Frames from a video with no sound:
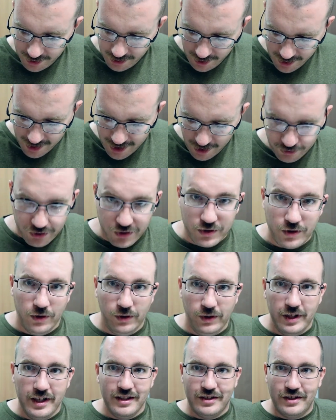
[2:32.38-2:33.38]
Now
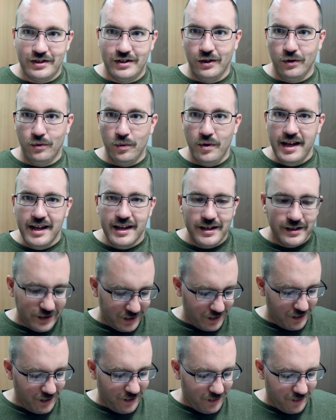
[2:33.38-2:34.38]
Stirling still
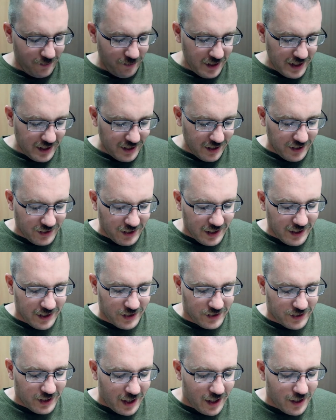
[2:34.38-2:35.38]
wins because I
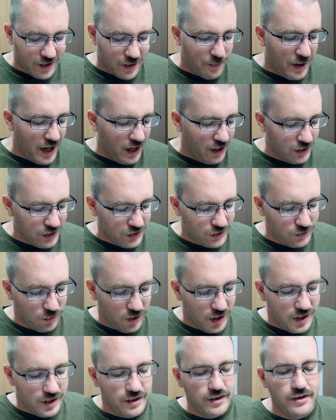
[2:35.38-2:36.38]
decided to pair this
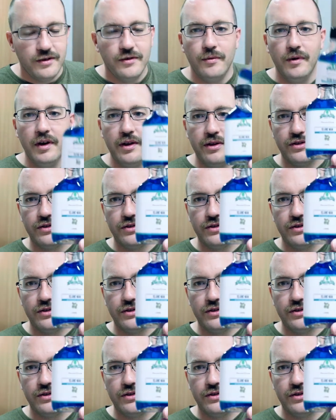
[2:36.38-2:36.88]
one with